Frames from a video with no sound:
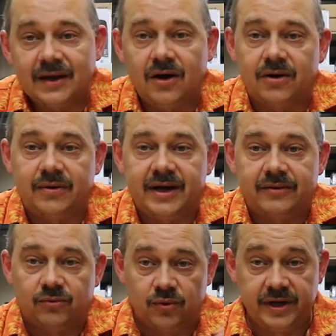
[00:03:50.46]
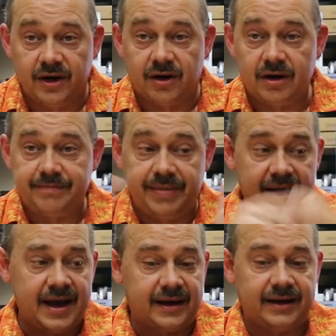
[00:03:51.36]
All right, we are
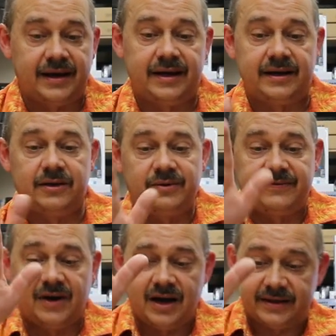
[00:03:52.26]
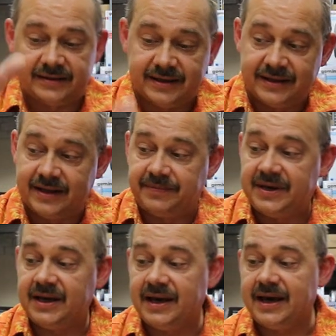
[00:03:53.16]
back, and here we've got the
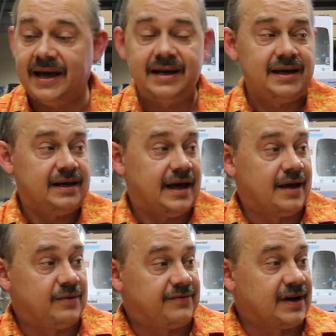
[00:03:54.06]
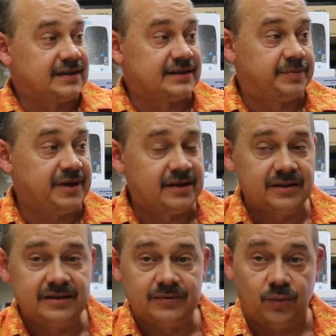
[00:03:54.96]
PA80, and we've got the
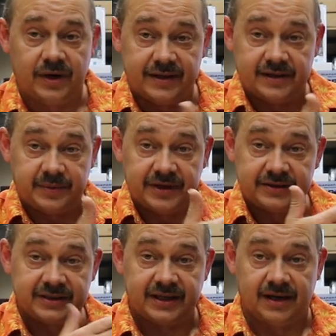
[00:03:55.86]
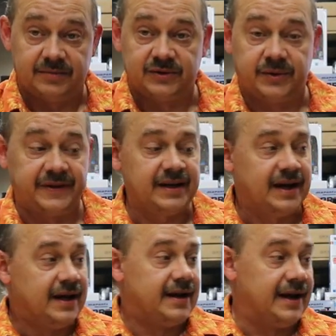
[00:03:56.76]
speaker, one of the speakers that comes with it.
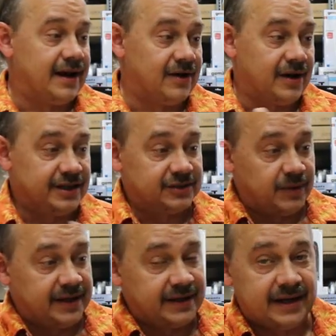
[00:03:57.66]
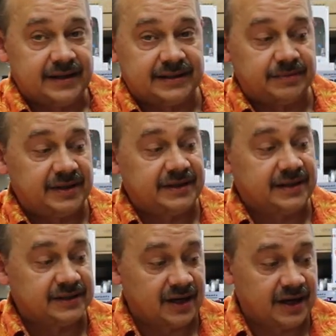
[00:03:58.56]
Now, I just wanted to get in some
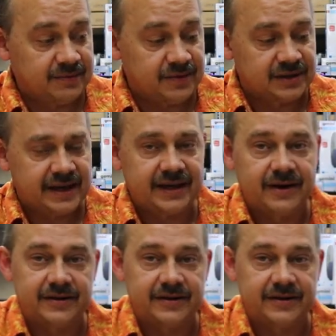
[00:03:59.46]
details on it, and we'll take care